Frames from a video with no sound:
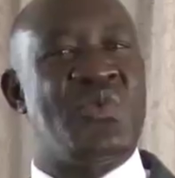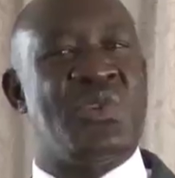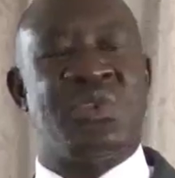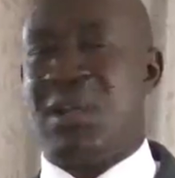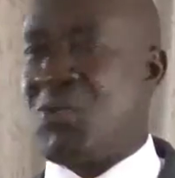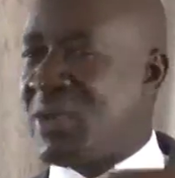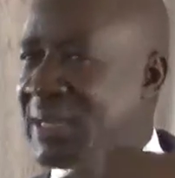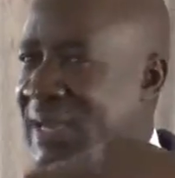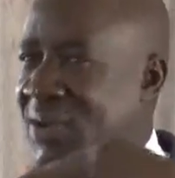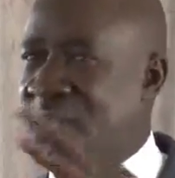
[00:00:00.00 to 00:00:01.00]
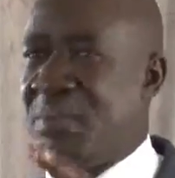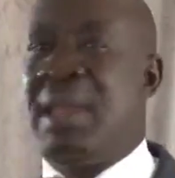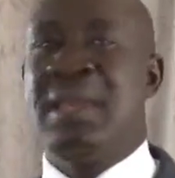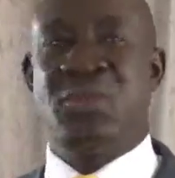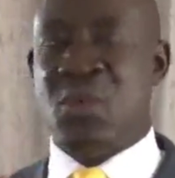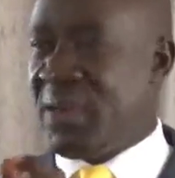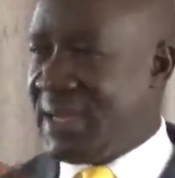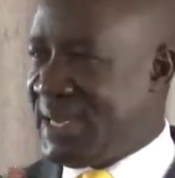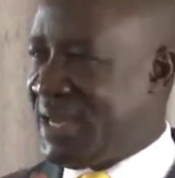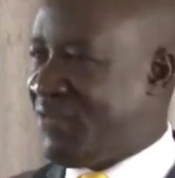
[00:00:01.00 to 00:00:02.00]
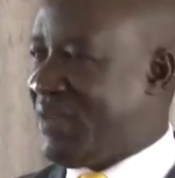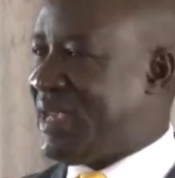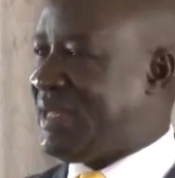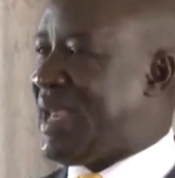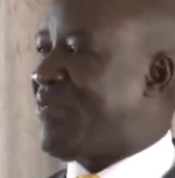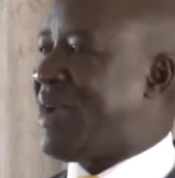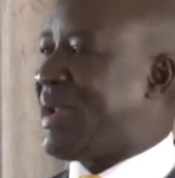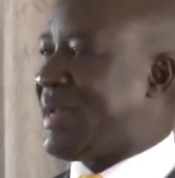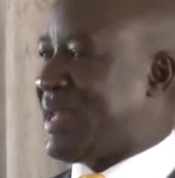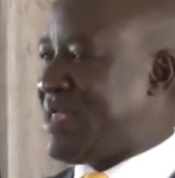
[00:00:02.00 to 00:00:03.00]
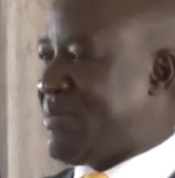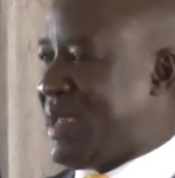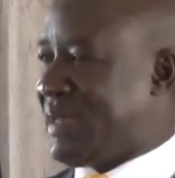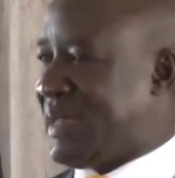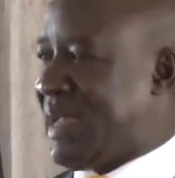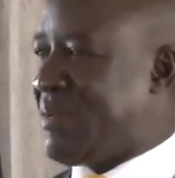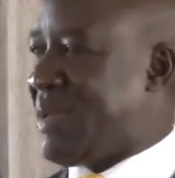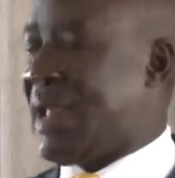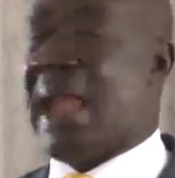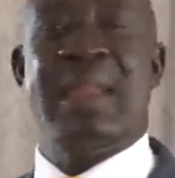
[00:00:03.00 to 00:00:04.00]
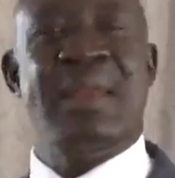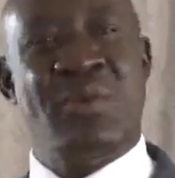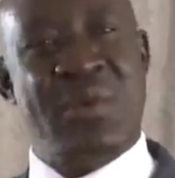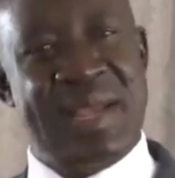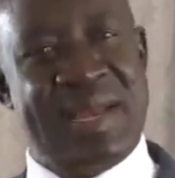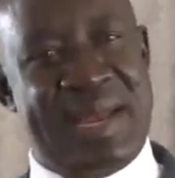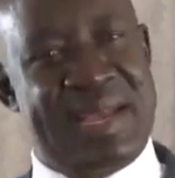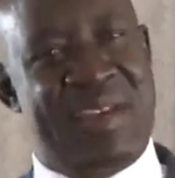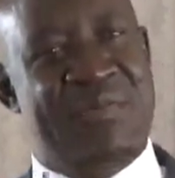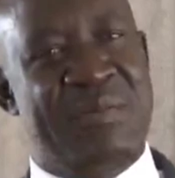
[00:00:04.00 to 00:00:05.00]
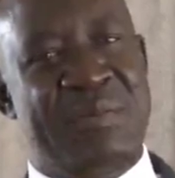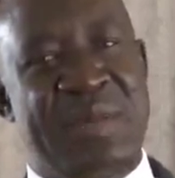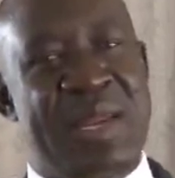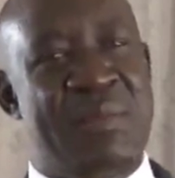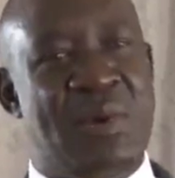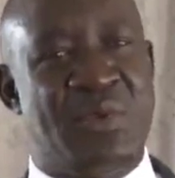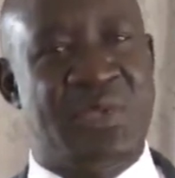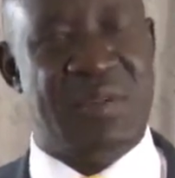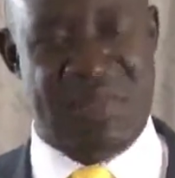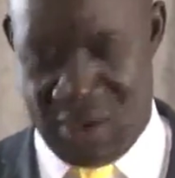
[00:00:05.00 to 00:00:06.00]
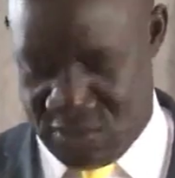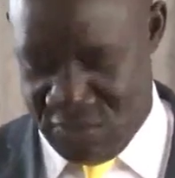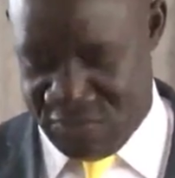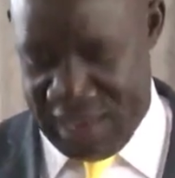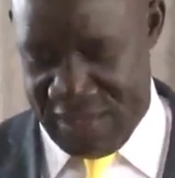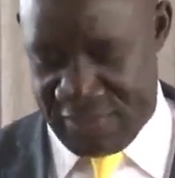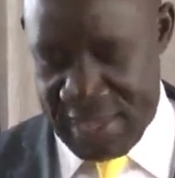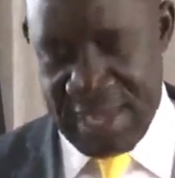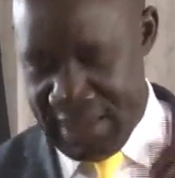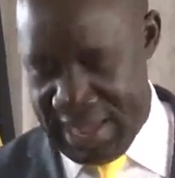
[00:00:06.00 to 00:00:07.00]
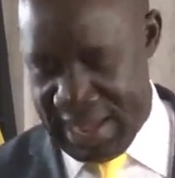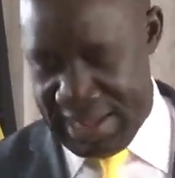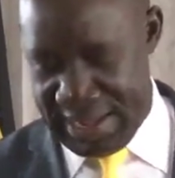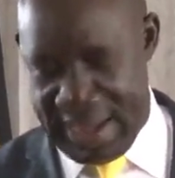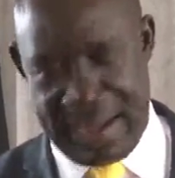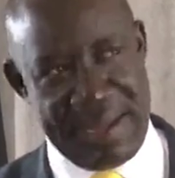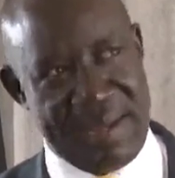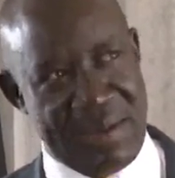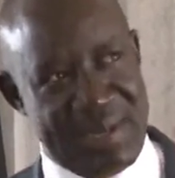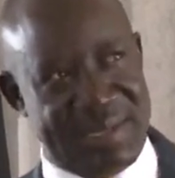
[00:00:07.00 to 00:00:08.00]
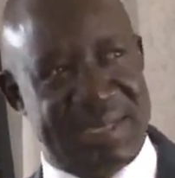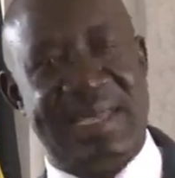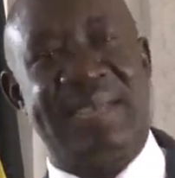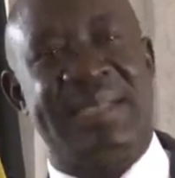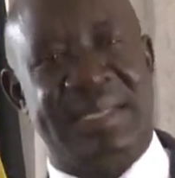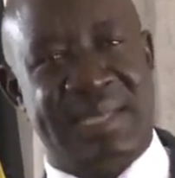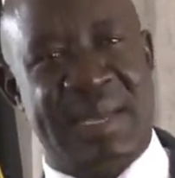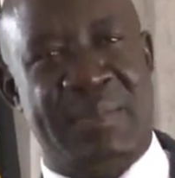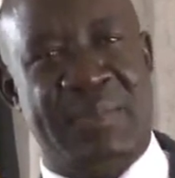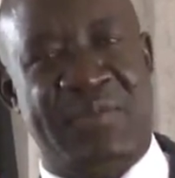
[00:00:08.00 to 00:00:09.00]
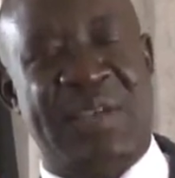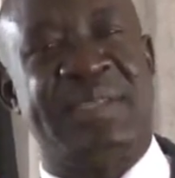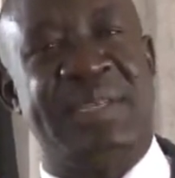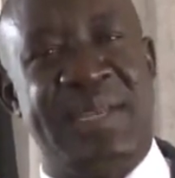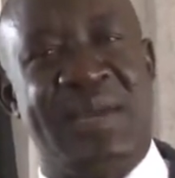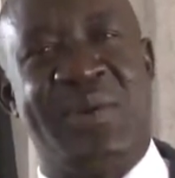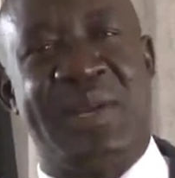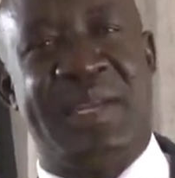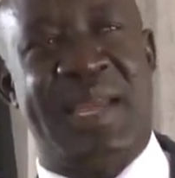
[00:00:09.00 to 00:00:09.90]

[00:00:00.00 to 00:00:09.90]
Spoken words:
cross the water. So within the village, they have an arrangement and in doing that, they have been able to save a lot of lives. And this is just a step, first in the correct